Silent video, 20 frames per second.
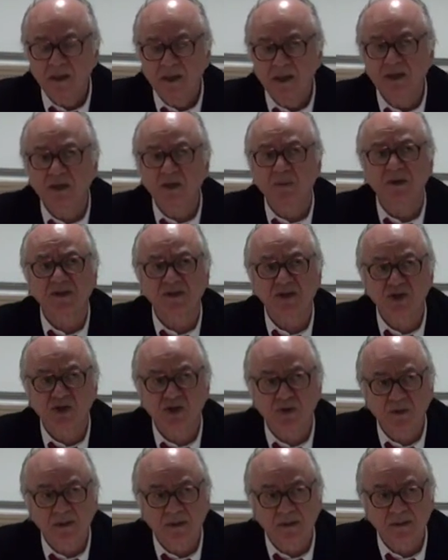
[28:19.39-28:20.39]
And he was a
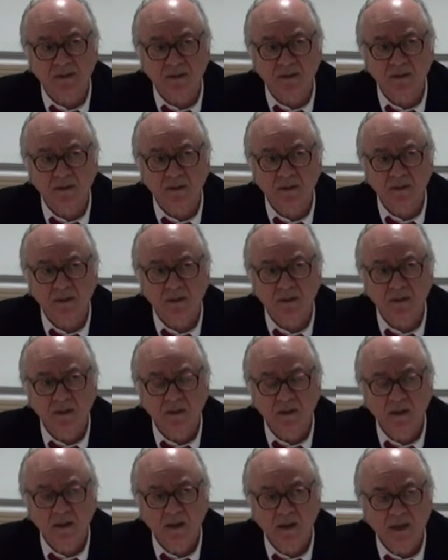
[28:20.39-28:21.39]
jurist.
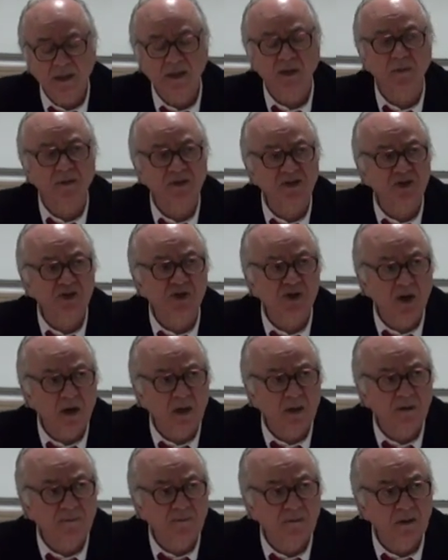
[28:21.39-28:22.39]
And he was a
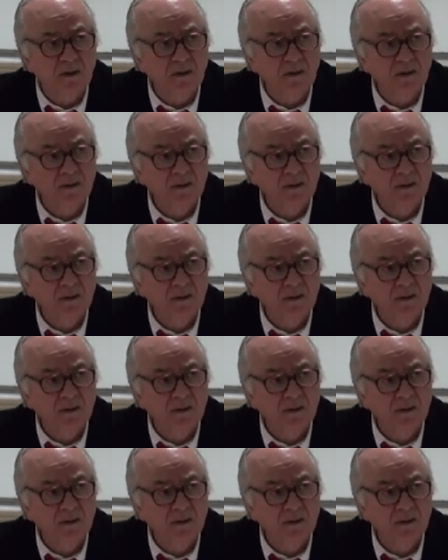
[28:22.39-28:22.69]
geographer.